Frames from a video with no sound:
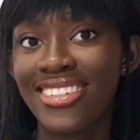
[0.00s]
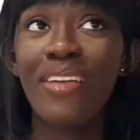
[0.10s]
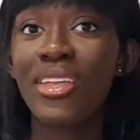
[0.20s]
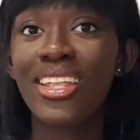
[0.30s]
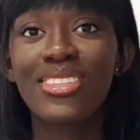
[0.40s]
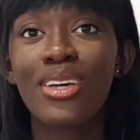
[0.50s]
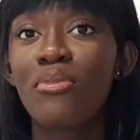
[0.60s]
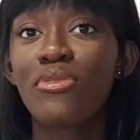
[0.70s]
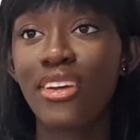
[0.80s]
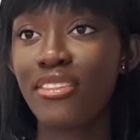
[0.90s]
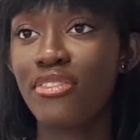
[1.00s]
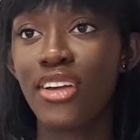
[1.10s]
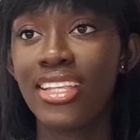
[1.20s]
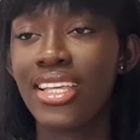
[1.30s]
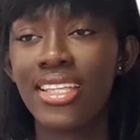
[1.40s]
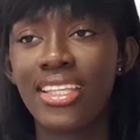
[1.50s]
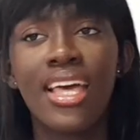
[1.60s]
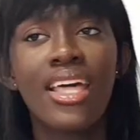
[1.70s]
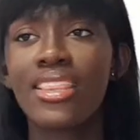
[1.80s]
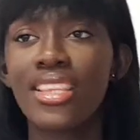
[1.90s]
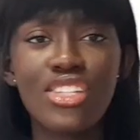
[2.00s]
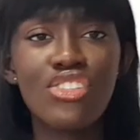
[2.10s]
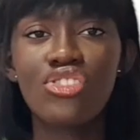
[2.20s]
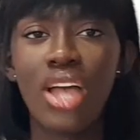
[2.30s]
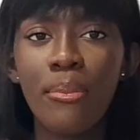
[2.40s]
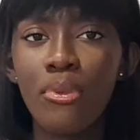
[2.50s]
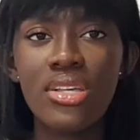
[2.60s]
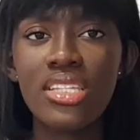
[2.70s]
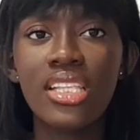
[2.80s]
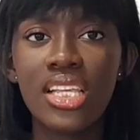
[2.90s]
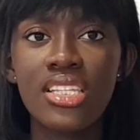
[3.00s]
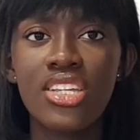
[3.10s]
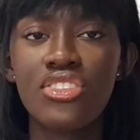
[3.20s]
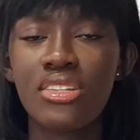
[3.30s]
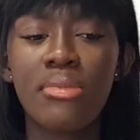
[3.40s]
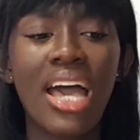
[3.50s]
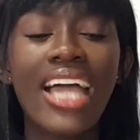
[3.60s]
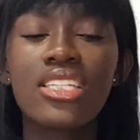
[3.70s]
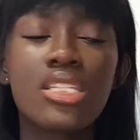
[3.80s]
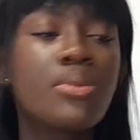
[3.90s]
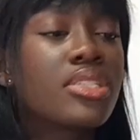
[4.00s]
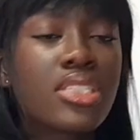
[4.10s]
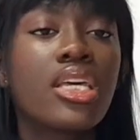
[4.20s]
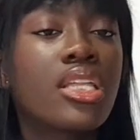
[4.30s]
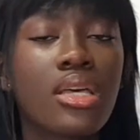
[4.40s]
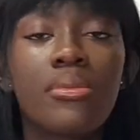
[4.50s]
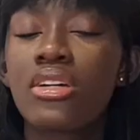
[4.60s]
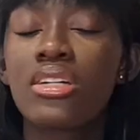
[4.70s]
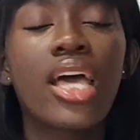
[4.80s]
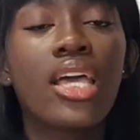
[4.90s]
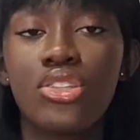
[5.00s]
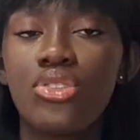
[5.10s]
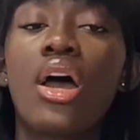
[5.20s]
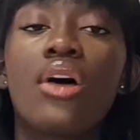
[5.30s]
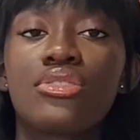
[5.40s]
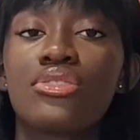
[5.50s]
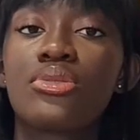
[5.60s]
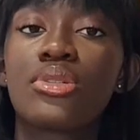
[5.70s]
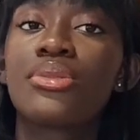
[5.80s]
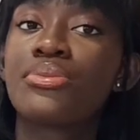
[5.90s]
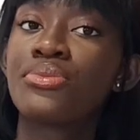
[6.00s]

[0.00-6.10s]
I made a top for a friend and the strap wasn't necessary, but I just put it in there because I knew how to do it.